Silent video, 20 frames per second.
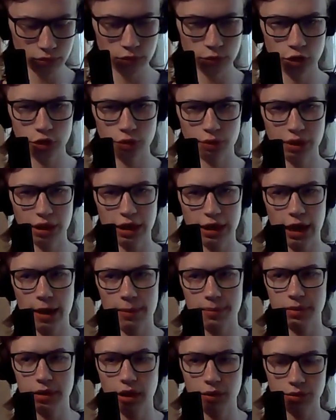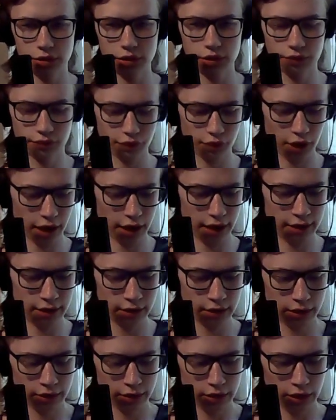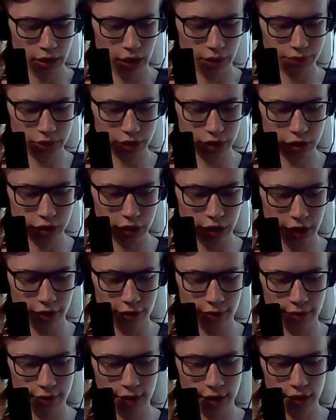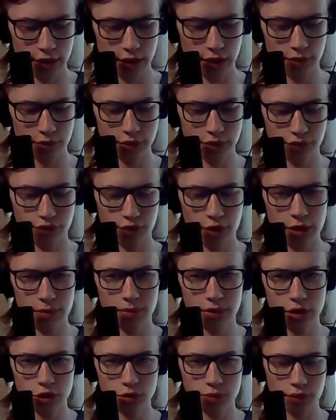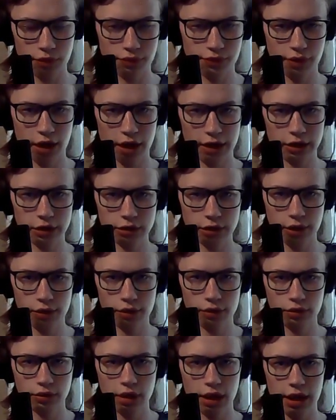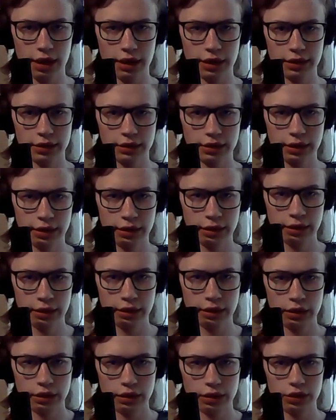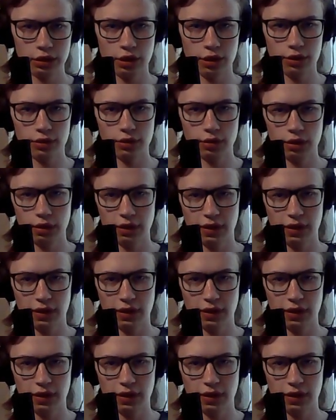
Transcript: so when that happened, I was afraid. I was scared. I was afraid because we were flying alone and, and